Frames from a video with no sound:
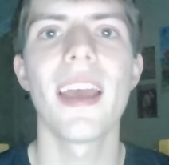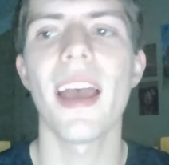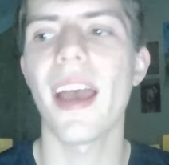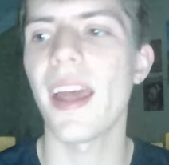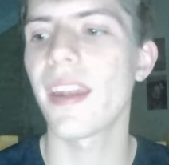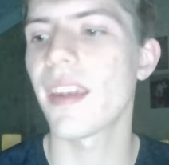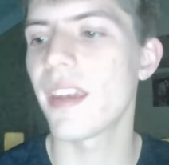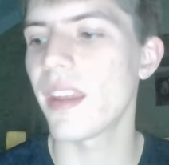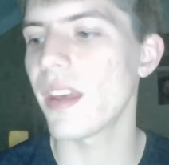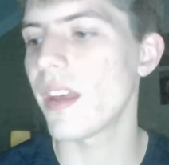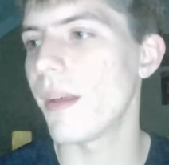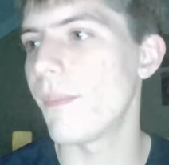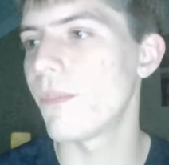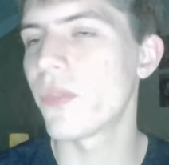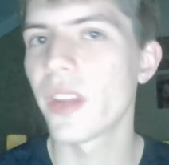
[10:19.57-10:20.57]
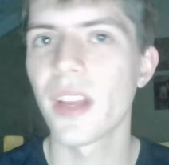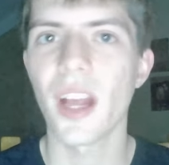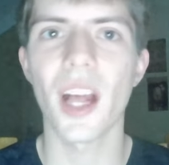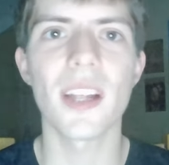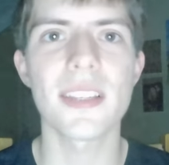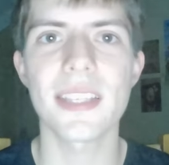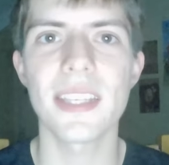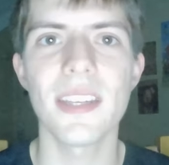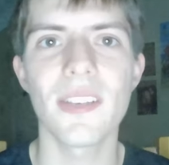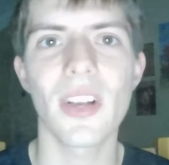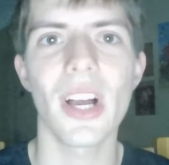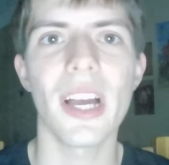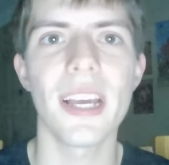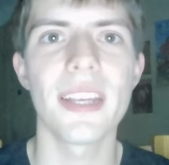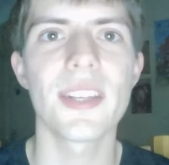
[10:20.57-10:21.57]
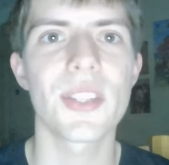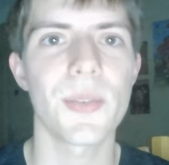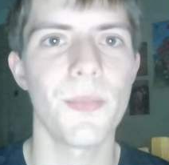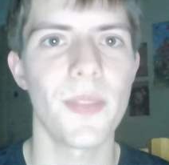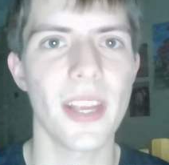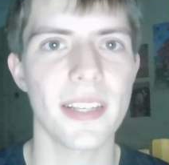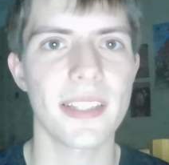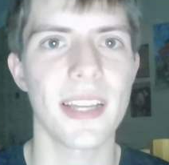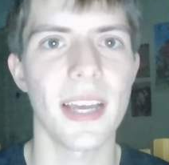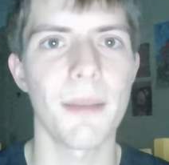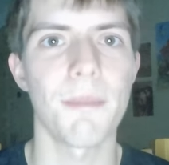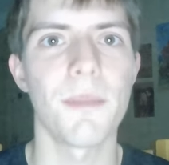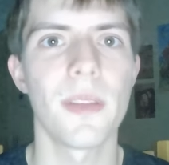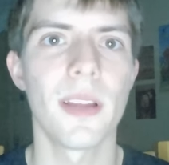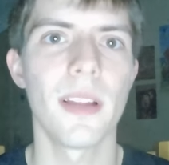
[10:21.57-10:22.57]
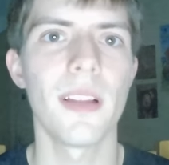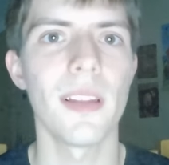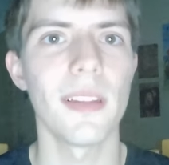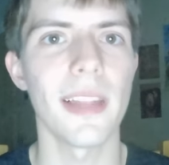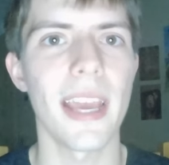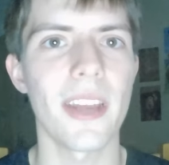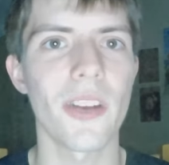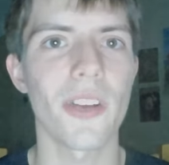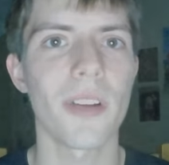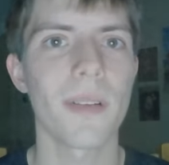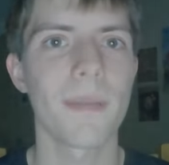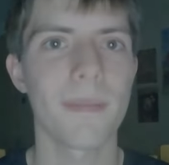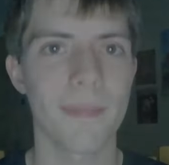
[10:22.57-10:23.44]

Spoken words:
And I'll see you guys next time. Later.